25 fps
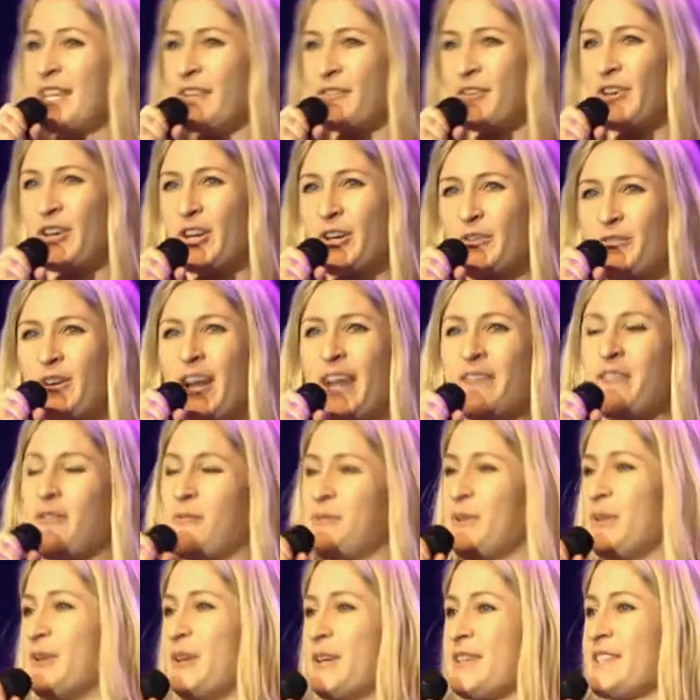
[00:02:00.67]
Give God a round of
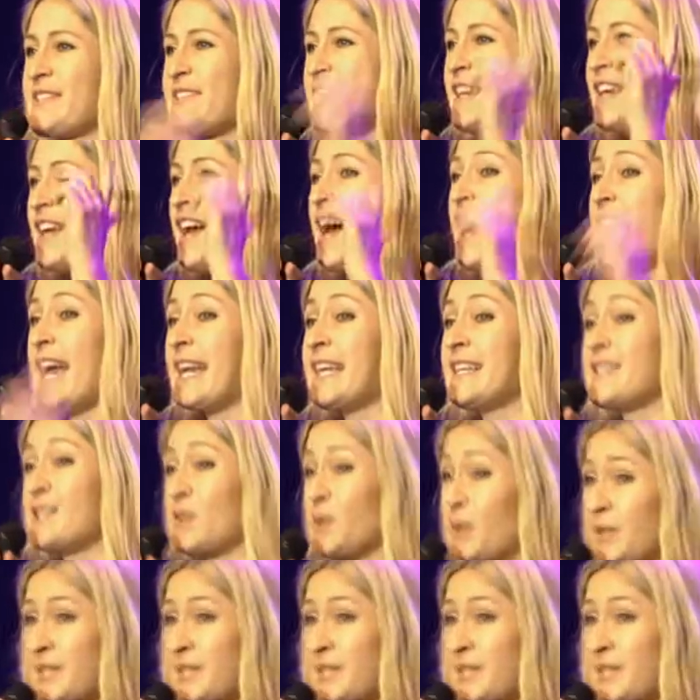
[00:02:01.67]
applause. He is